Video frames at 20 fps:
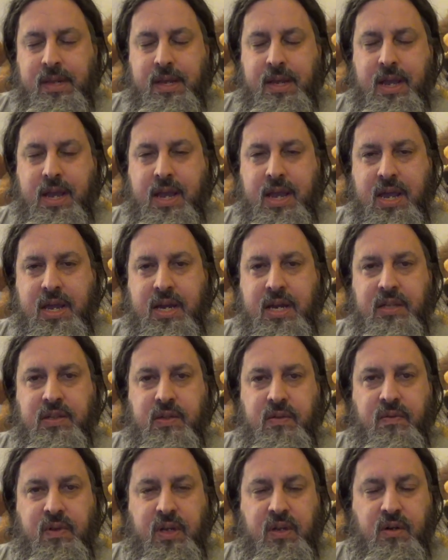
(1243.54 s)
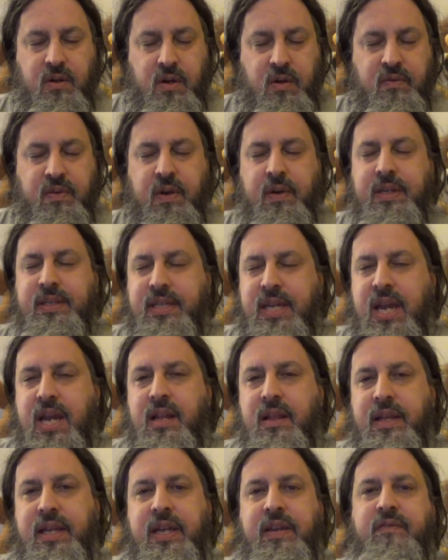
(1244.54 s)
And it's a, you know a very
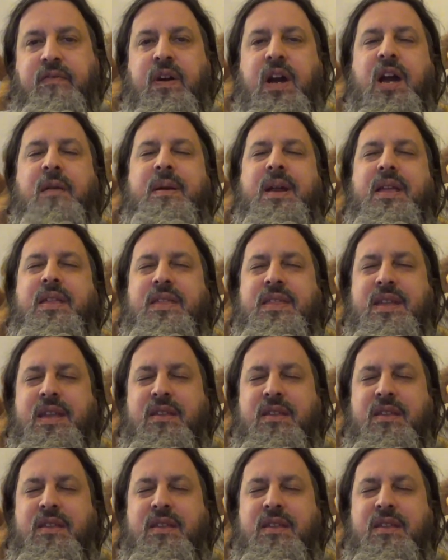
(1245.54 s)
telling environment.